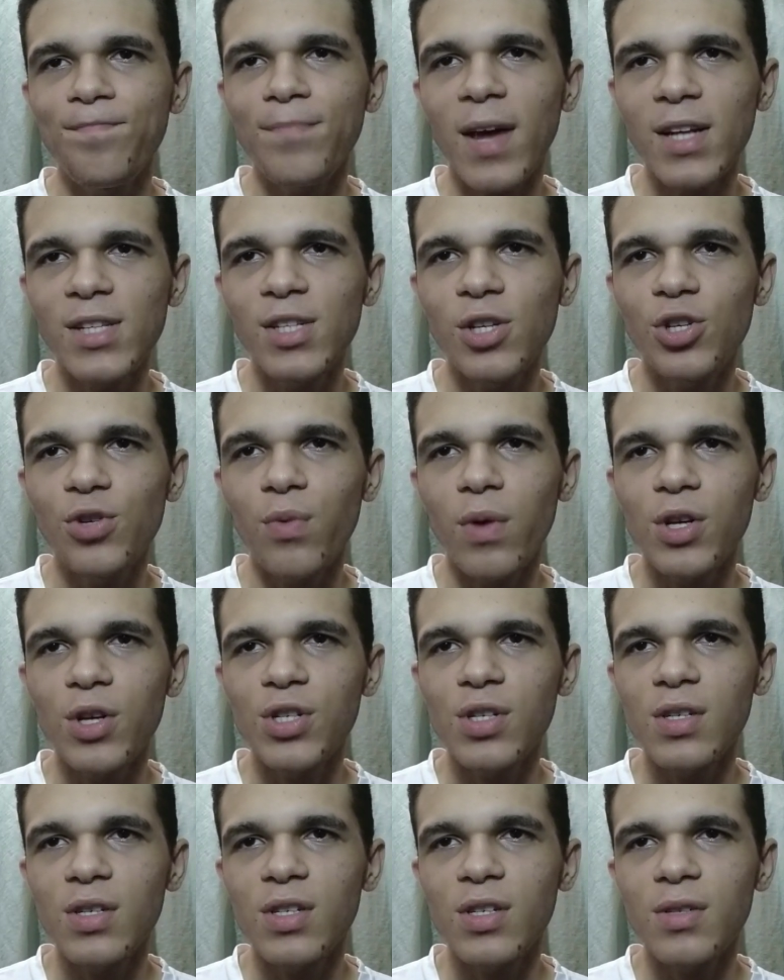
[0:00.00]
that
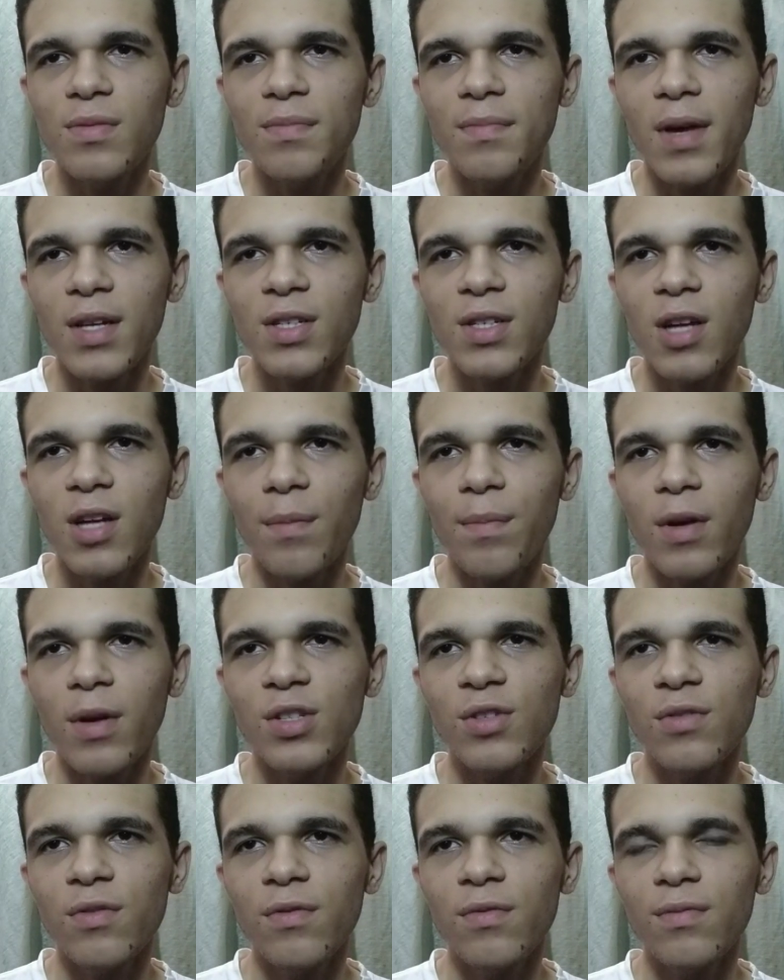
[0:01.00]
situation is messed up
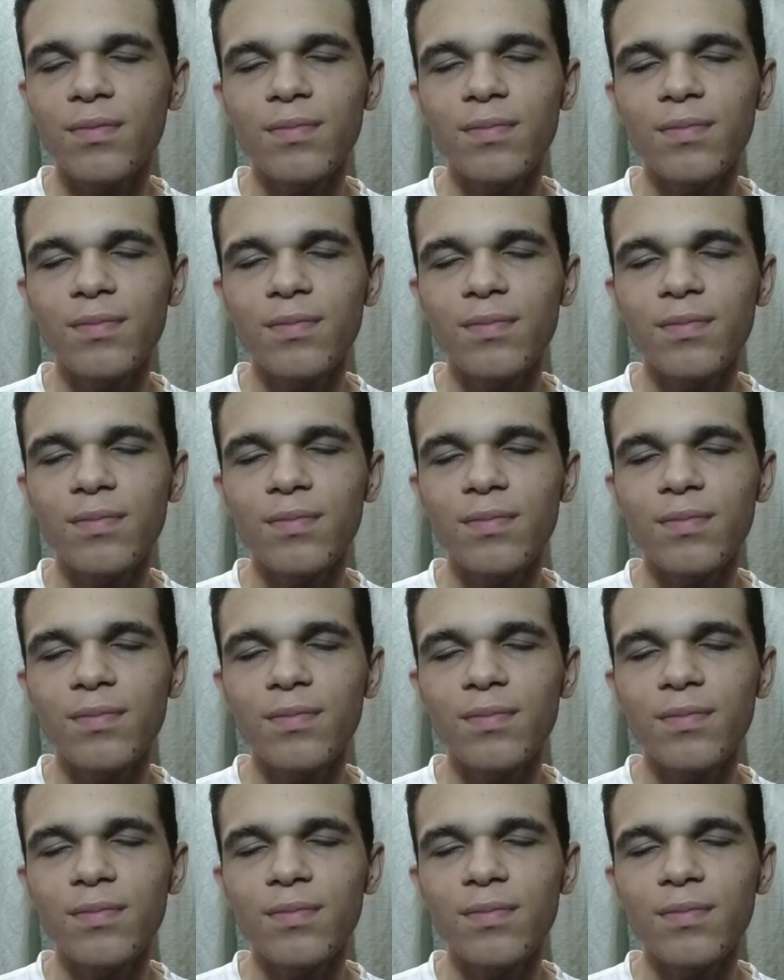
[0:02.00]
as